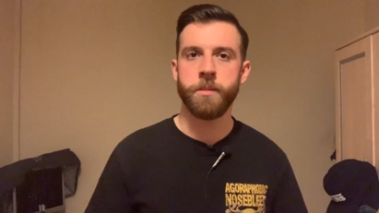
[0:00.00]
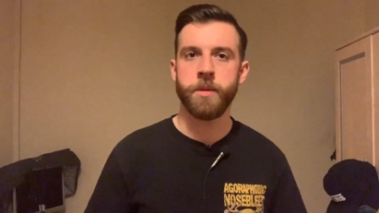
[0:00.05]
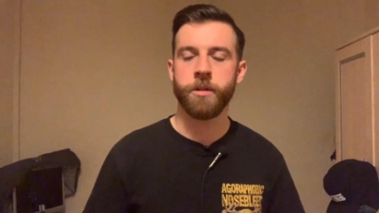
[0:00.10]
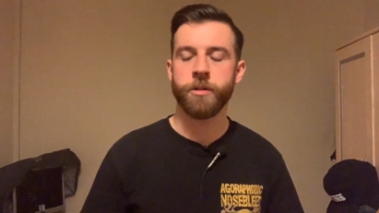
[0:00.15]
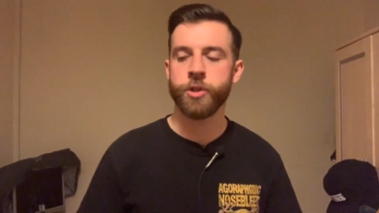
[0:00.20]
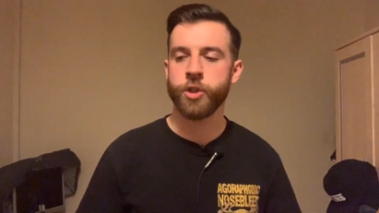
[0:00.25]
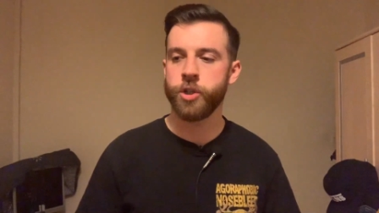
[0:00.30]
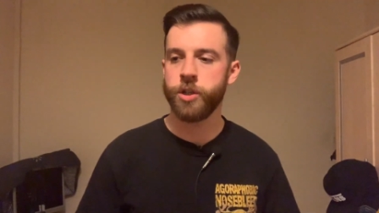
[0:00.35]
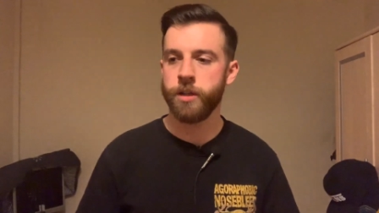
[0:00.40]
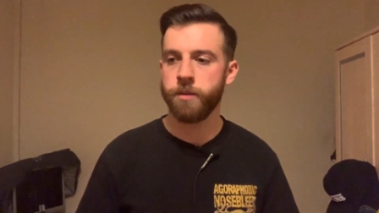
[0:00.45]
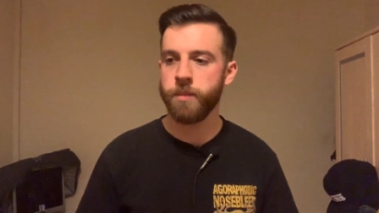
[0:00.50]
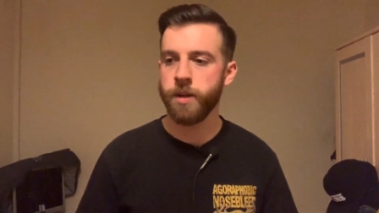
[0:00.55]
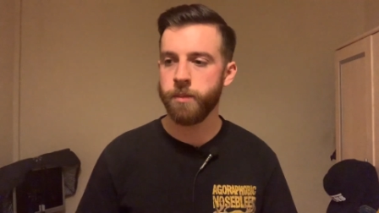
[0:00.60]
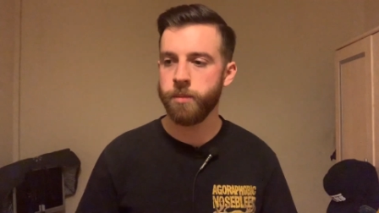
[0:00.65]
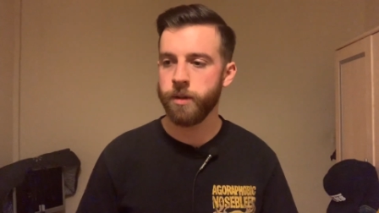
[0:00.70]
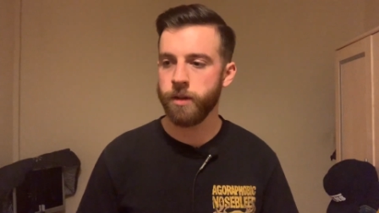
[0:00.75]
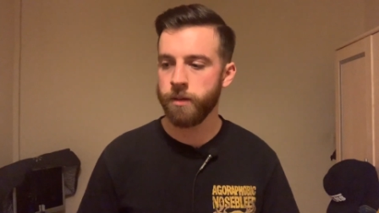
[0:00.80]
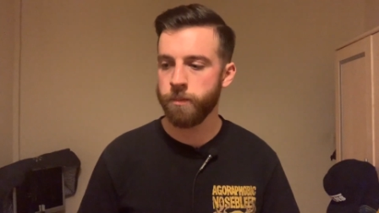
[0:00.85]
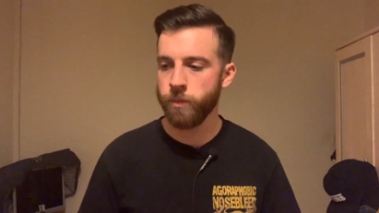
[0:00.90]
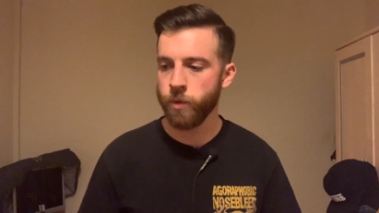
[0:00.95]
like, shit,
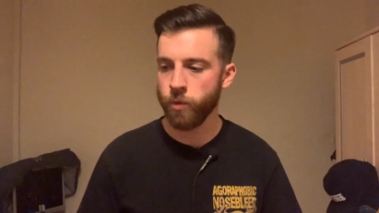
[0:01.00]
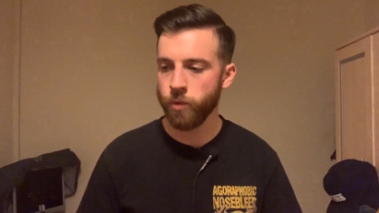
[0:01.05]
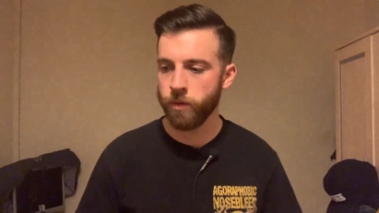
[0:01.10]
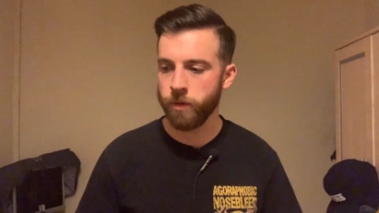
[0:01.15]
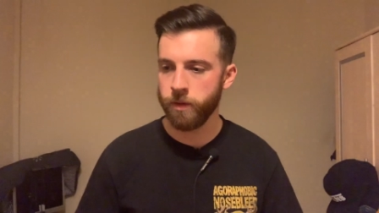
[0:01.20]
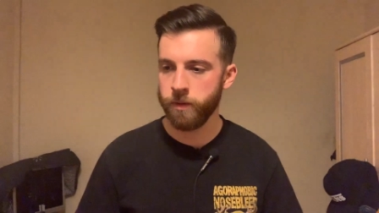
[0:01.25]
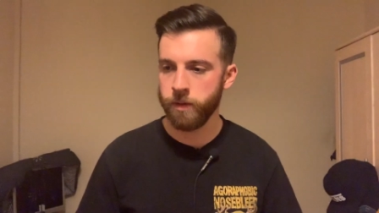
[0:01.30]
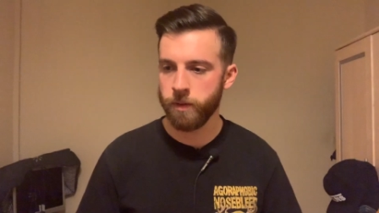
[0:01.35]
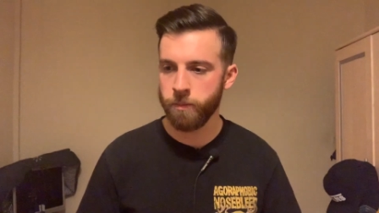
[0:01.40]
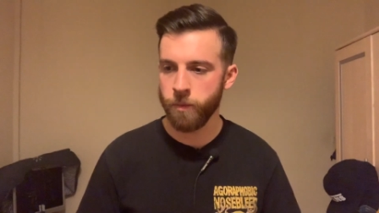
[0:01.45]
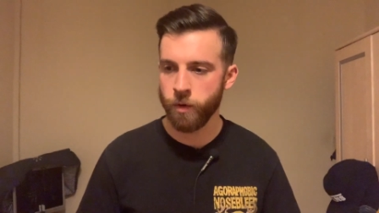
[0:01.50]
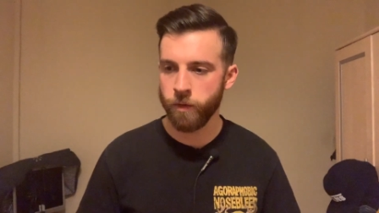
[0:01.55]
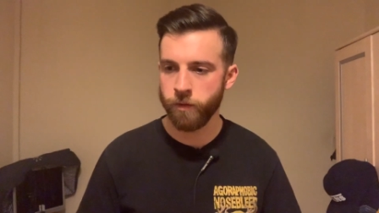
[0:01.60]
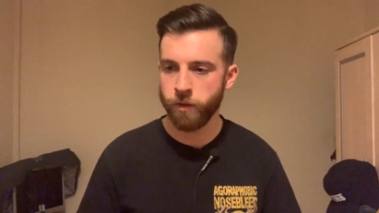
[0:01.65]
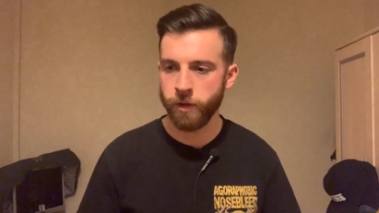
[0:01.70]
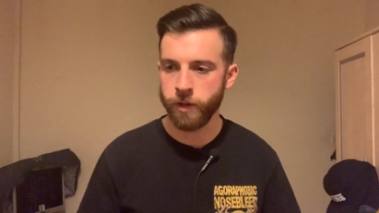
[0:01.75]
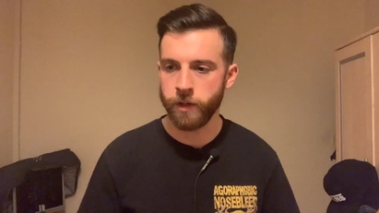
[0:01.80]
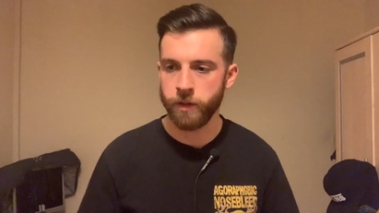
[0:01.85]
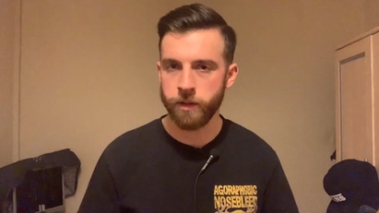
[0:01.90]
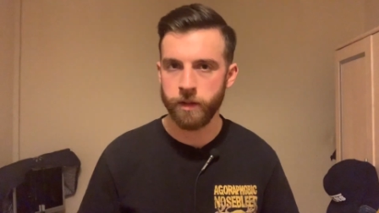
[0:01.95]
maybe I'm not I'm not a
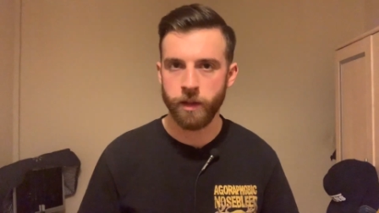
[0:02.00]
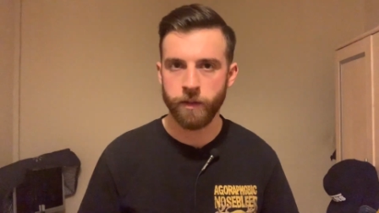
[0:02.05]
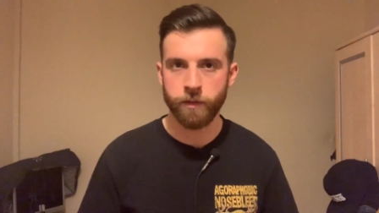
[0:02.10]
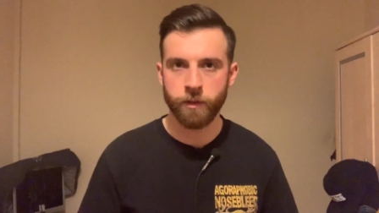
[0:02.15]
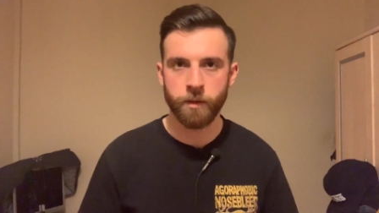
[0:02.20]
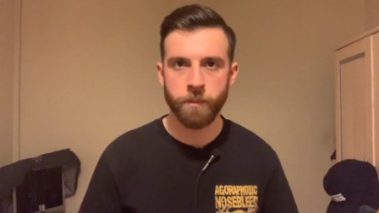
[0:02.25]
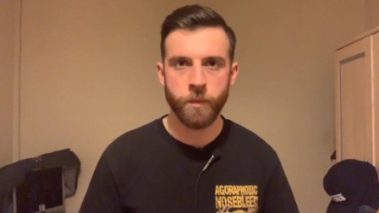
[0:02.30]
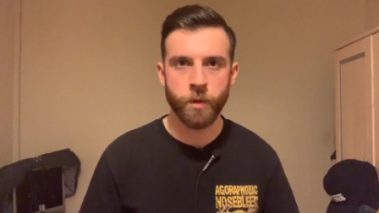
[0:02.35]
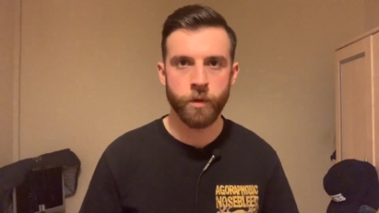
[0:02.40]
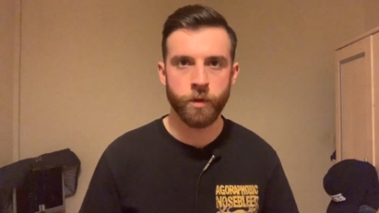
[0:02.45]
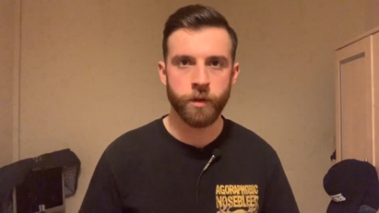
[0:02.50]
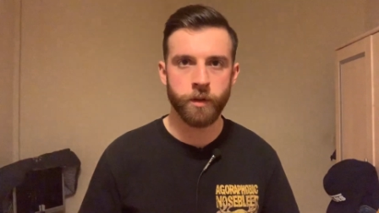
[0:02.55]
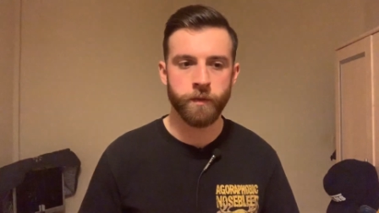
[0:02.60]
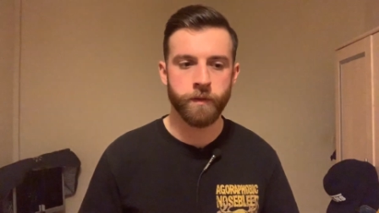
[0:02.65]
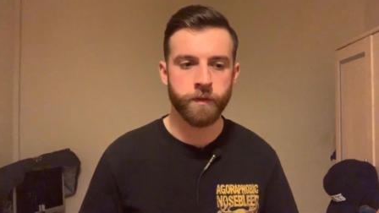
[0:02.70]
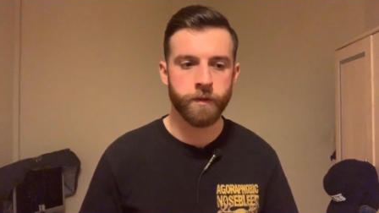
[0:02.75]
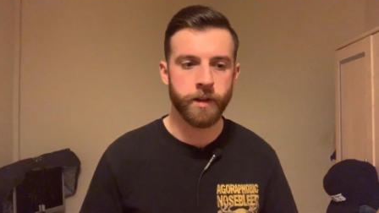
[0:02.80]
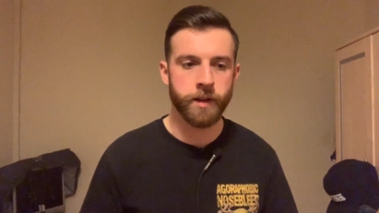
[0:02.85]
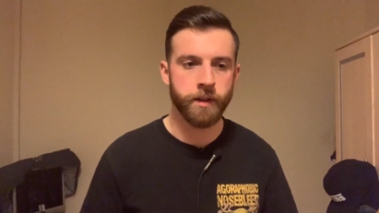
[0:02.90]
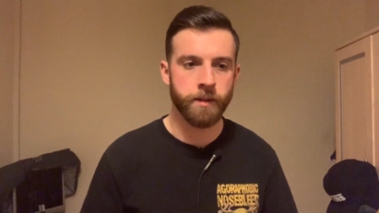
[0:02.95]
very good lover, I'm not a good
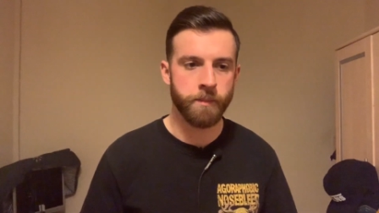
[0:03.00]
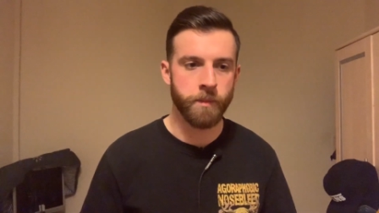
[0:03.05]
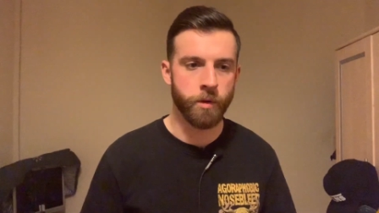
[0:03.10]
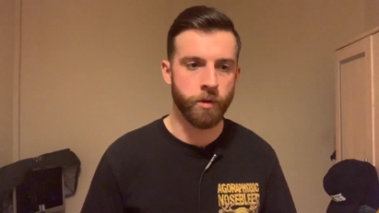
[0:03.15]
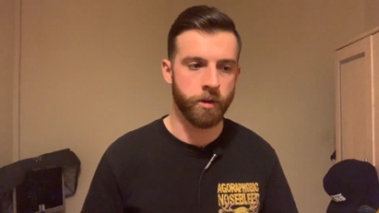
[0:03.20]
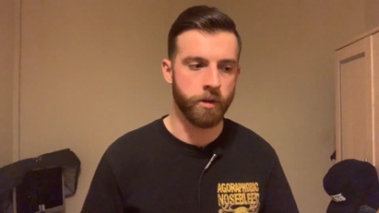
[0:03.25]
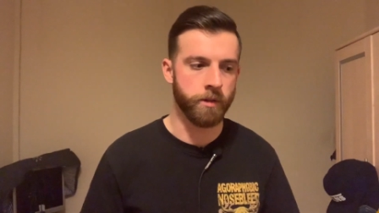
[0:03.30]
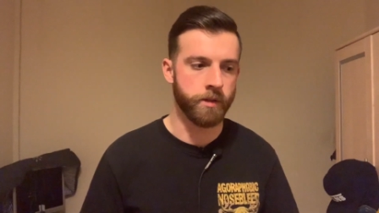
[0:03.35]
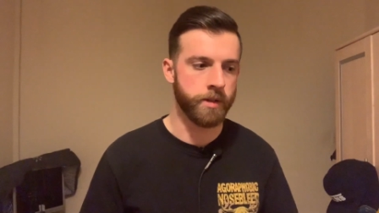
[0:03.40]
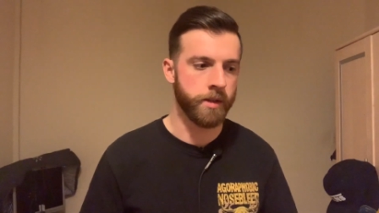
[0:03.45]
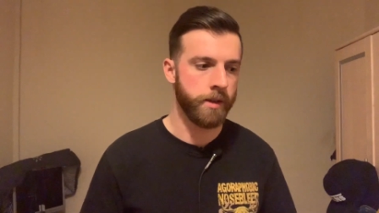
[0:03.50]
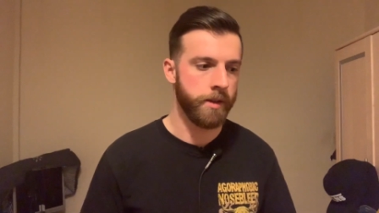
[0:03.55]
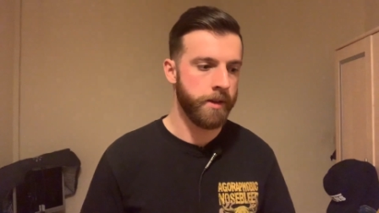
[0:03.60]
friend, I'm not a good